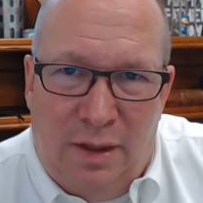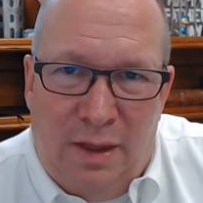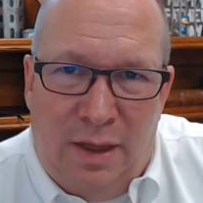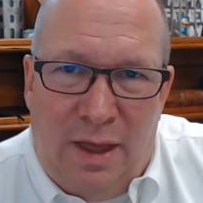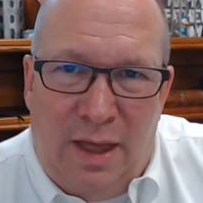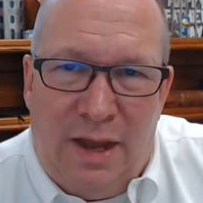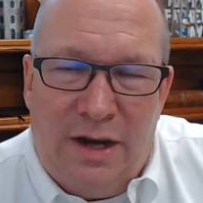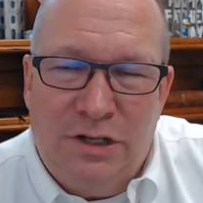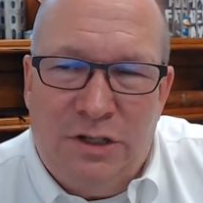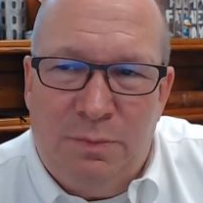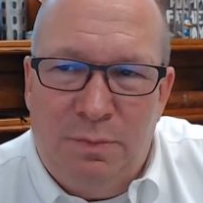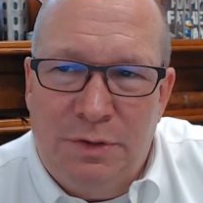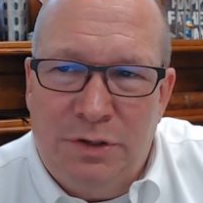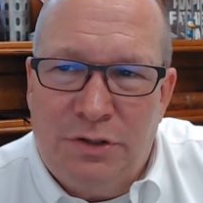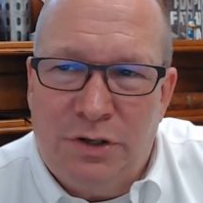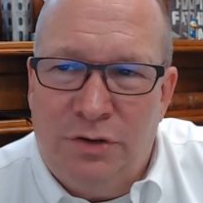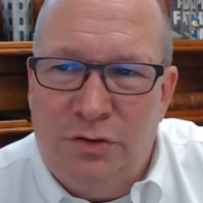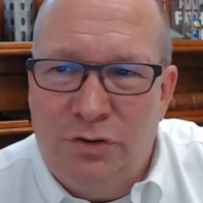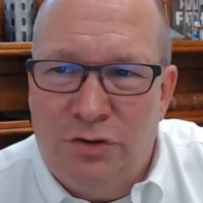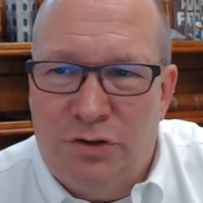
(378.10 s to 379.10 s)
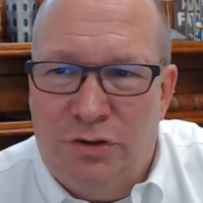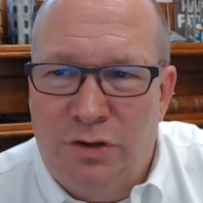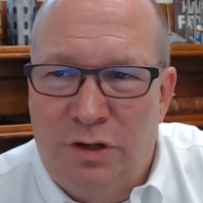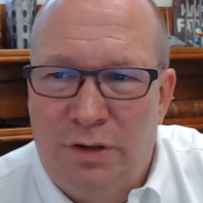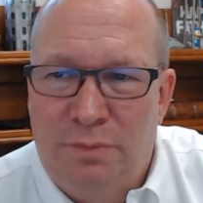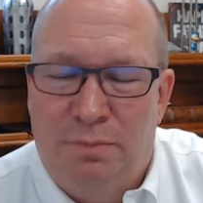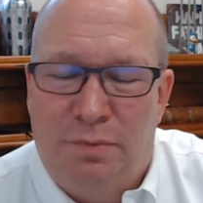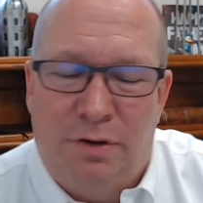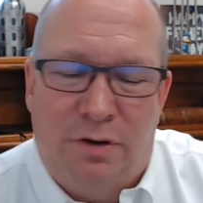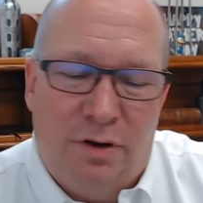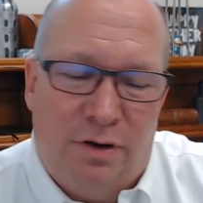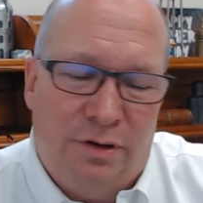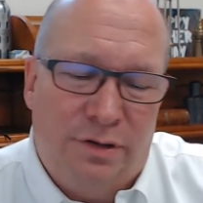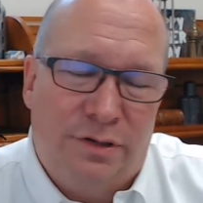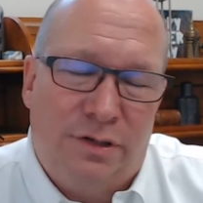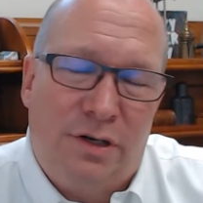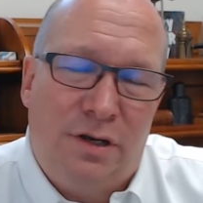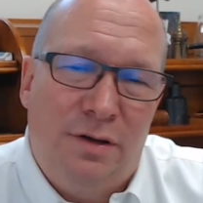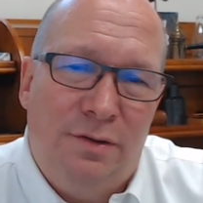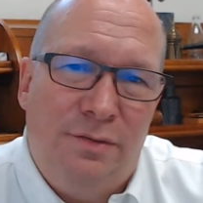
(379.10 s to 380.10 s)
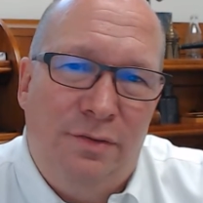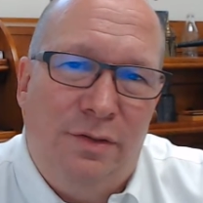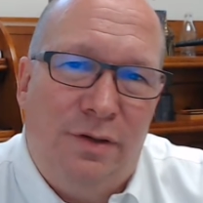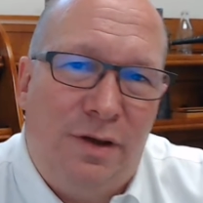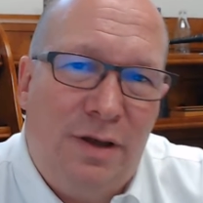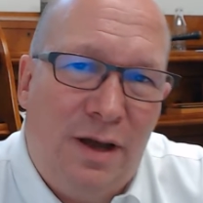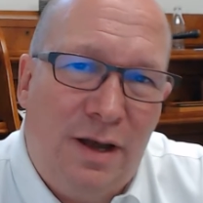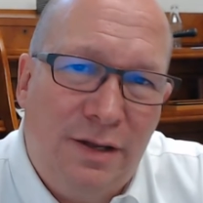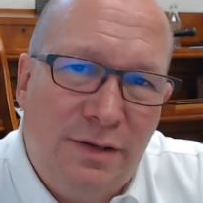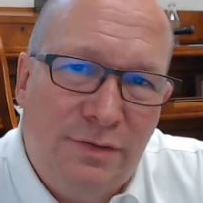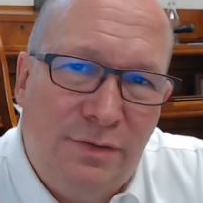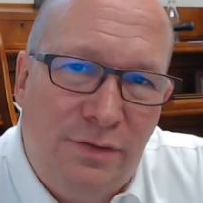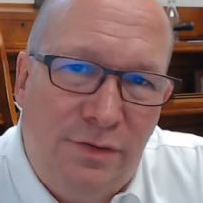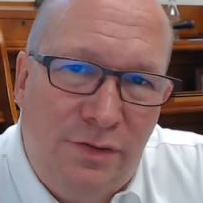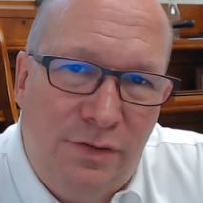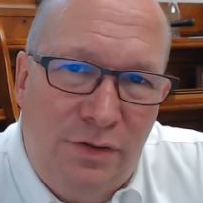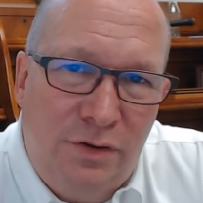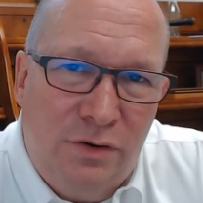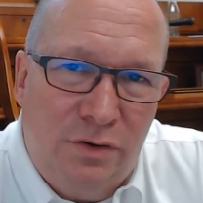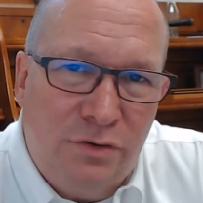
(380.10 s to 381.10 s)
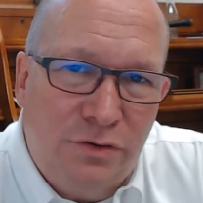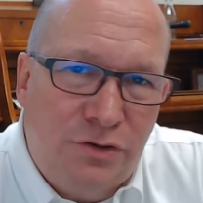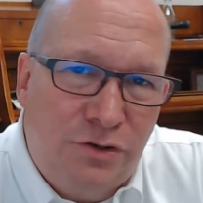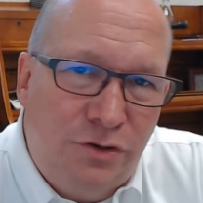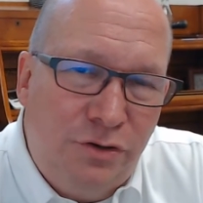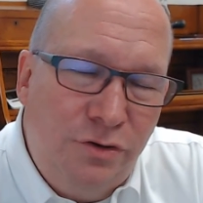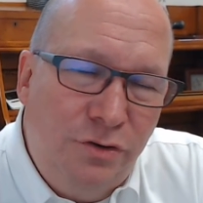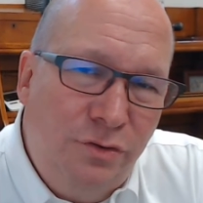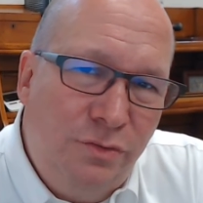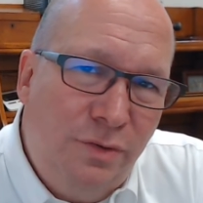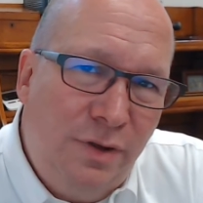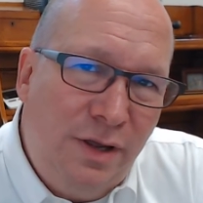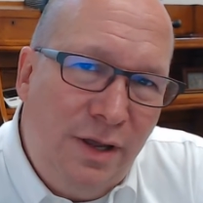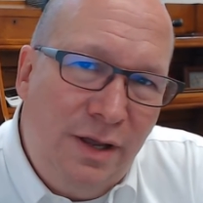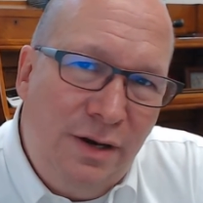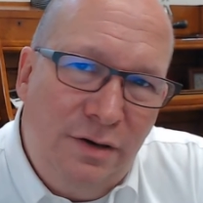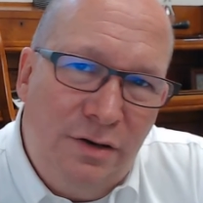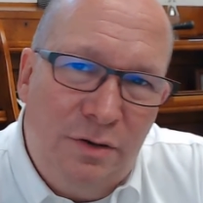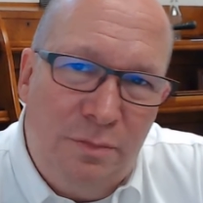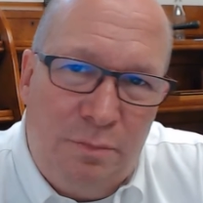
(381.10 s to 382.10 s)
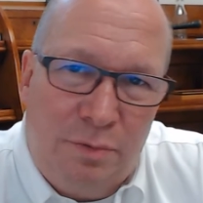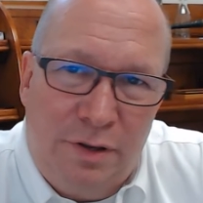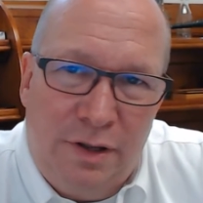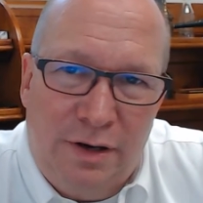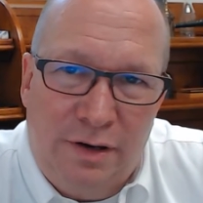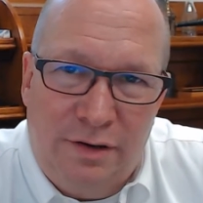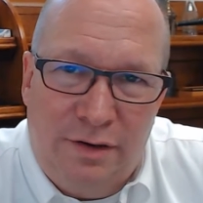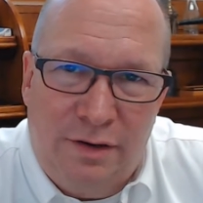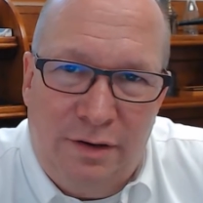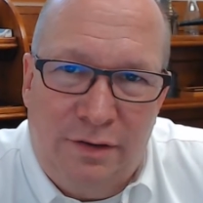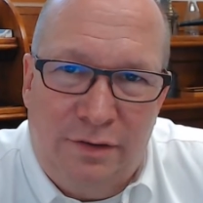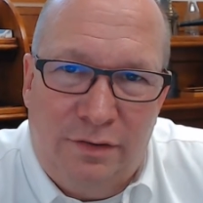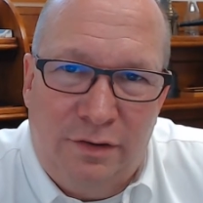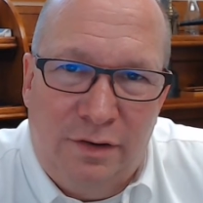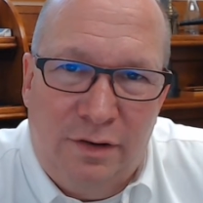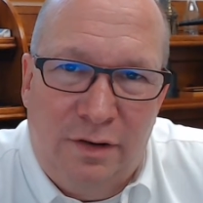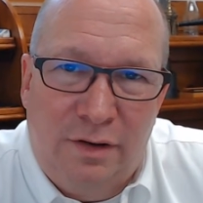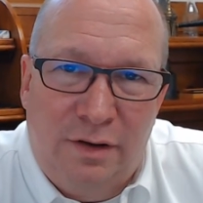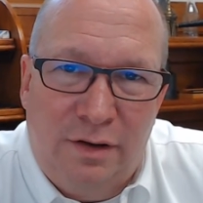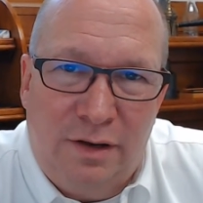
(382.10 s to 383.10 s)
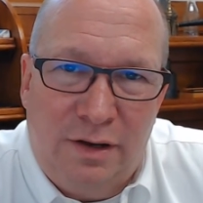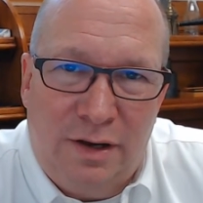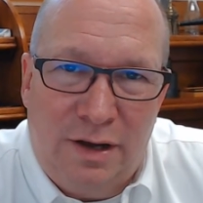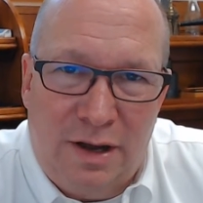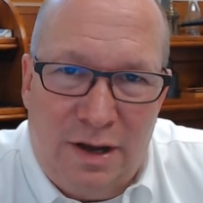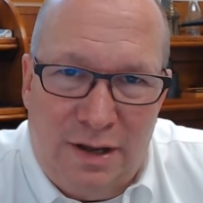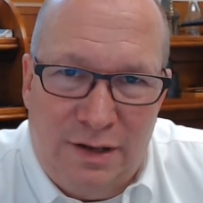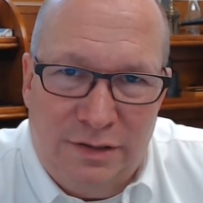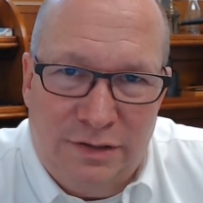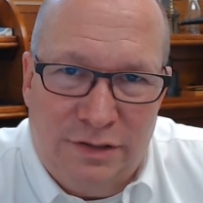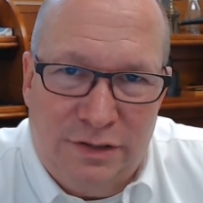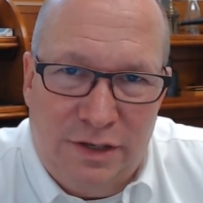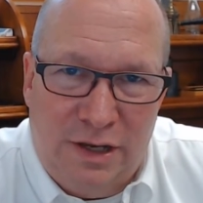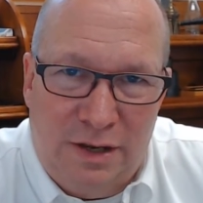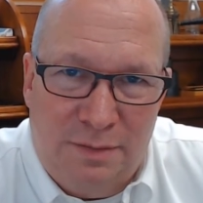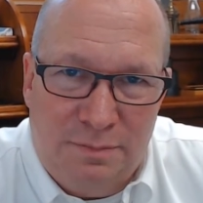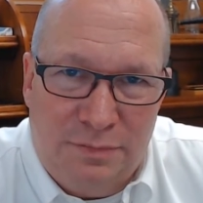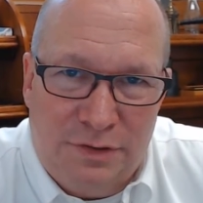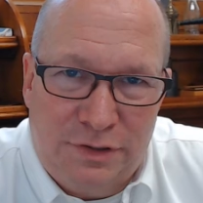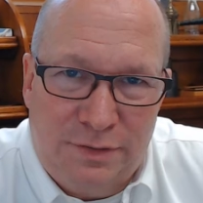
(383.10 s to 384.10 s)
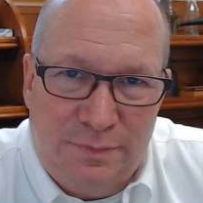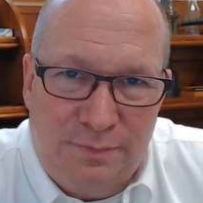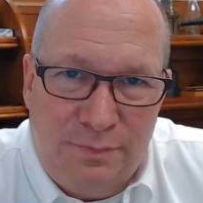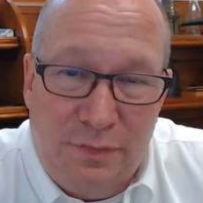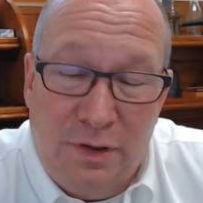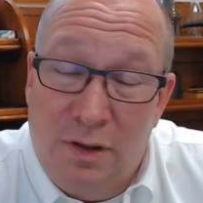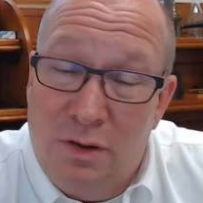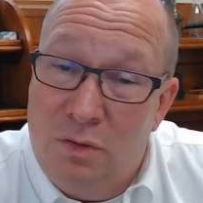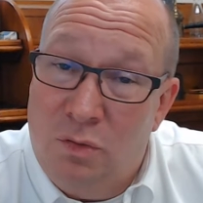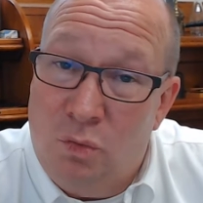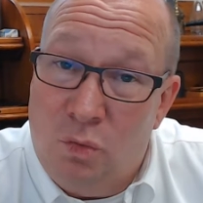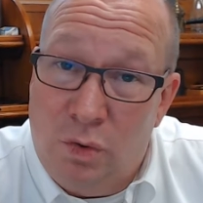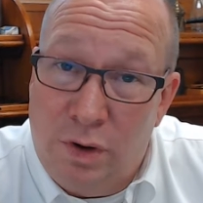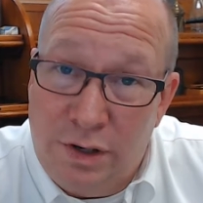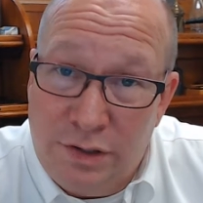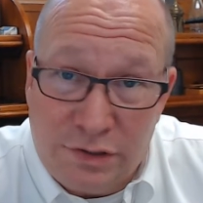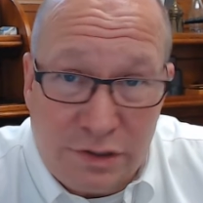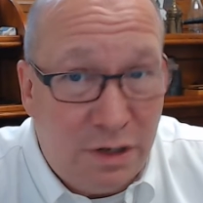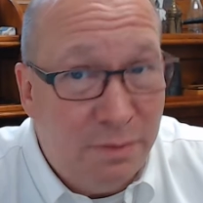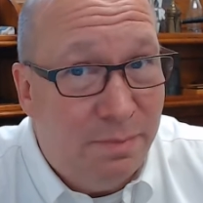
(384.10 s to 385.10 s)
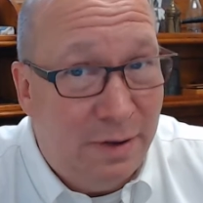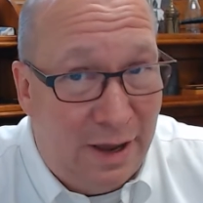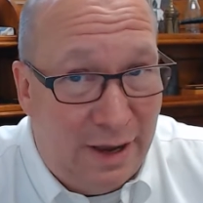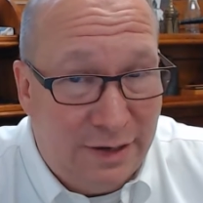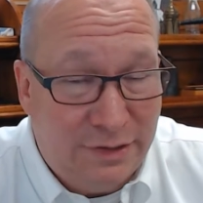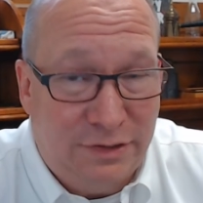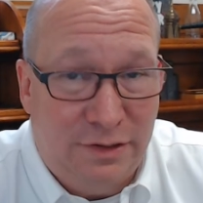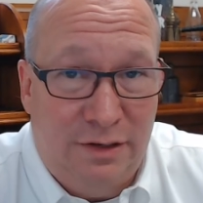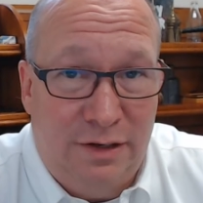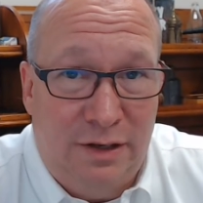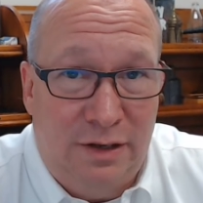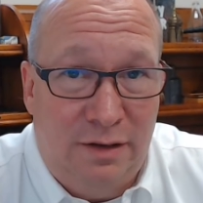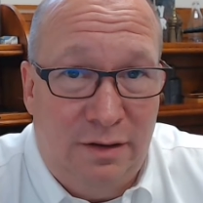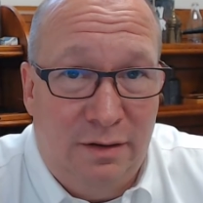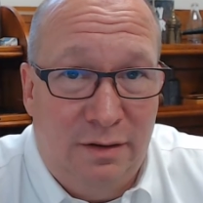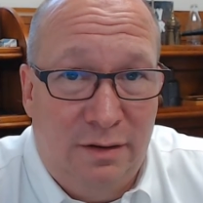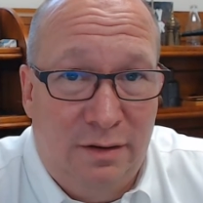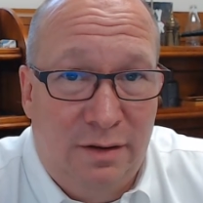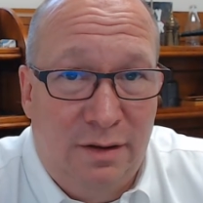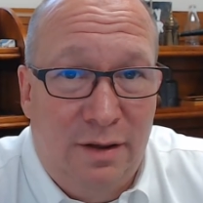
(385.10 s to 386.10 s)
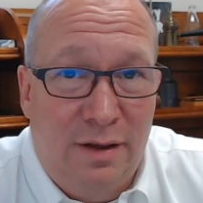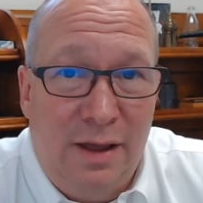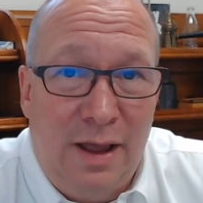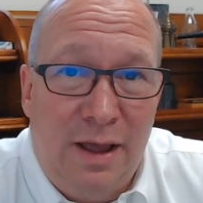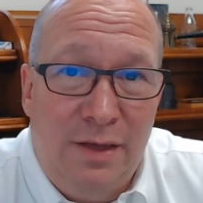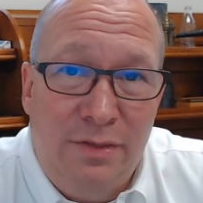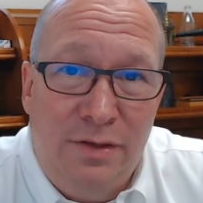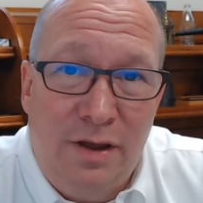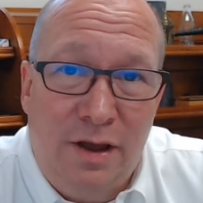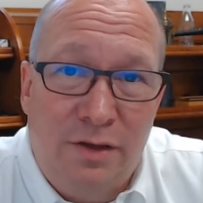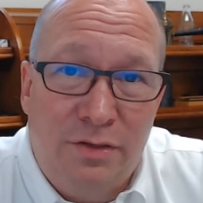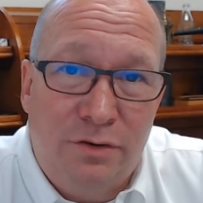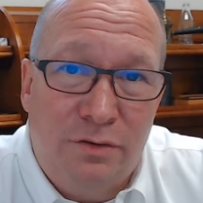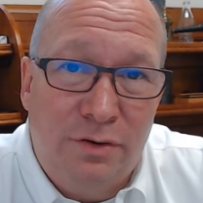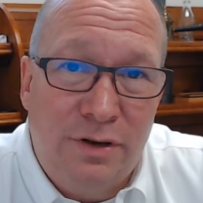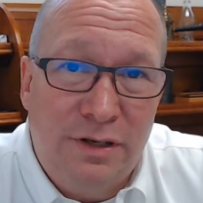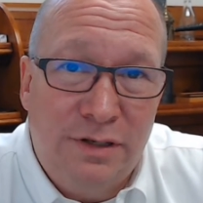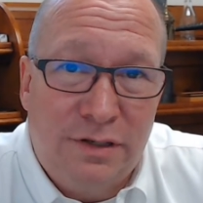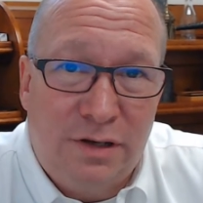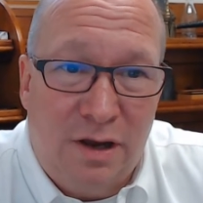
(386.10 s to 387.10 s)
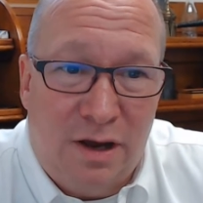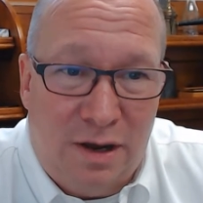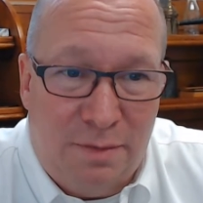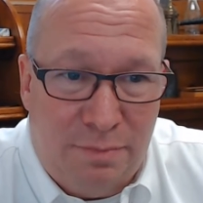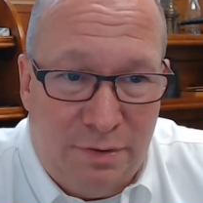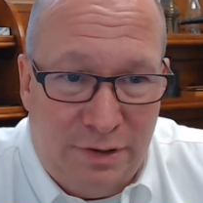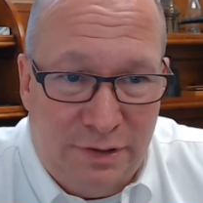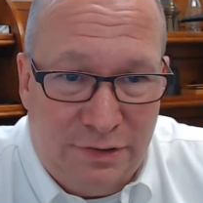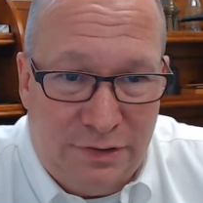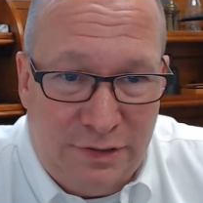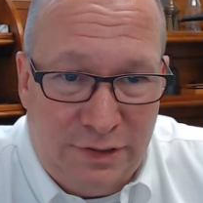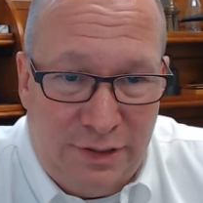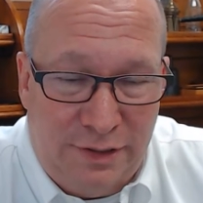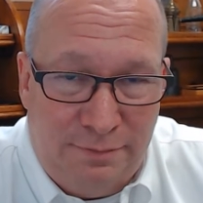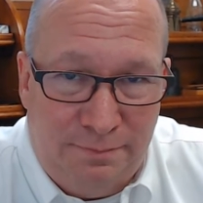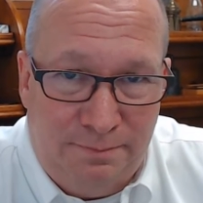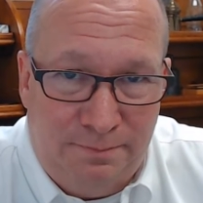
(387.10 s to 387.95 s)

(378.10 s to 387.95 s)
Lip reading: And it's misunderstood because there are two independent concepts. One is capacity, and the other is competency.